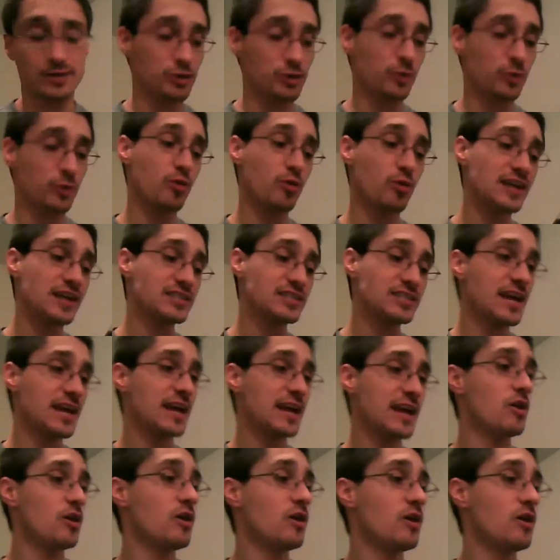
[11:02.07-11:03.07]
The price
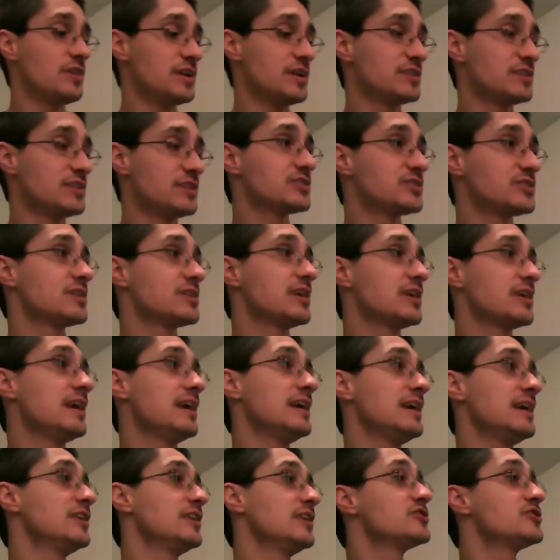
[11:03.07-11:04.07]
tag on this
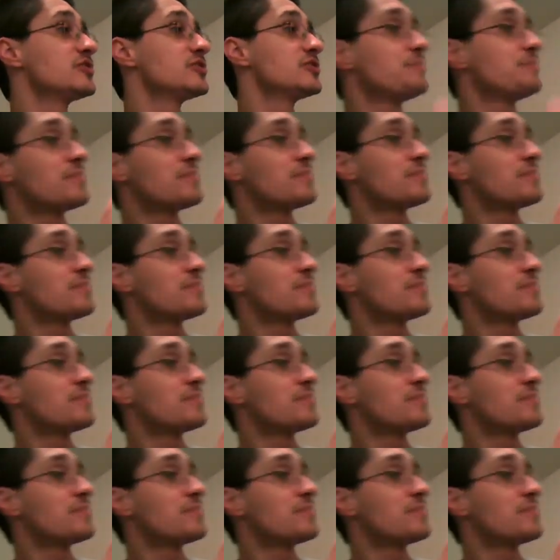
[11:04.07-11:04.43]
is